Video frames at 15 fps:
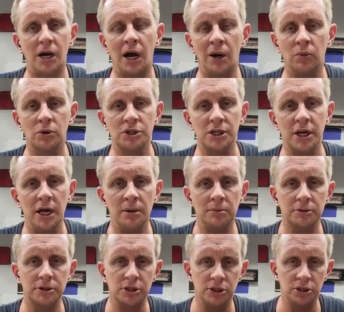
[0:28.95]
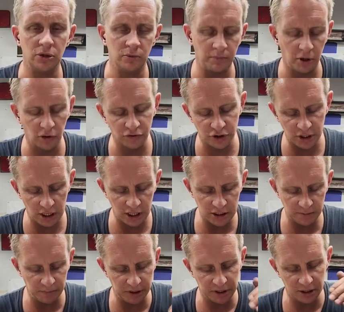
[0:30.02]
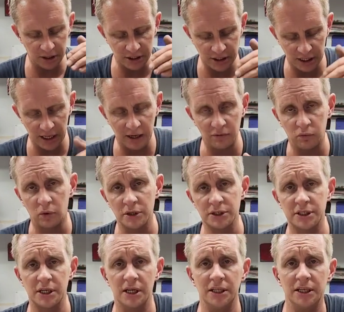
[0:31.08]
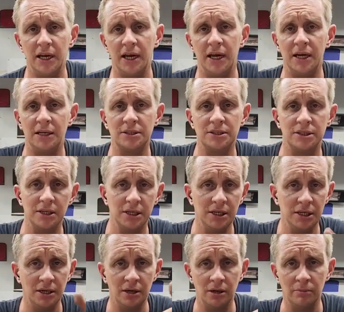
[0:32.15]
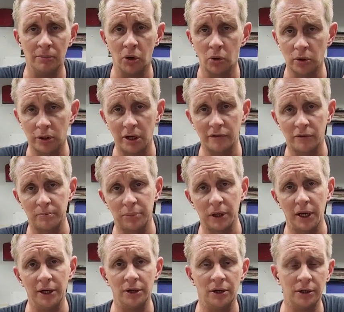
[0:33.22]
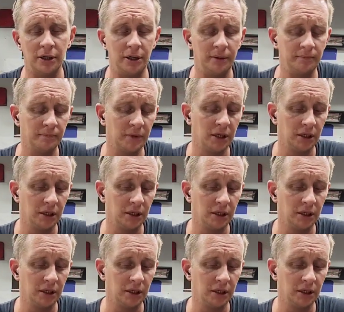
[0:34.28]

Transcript: I wasn't able to do both sides because I have one side that has the motor cover plate on there.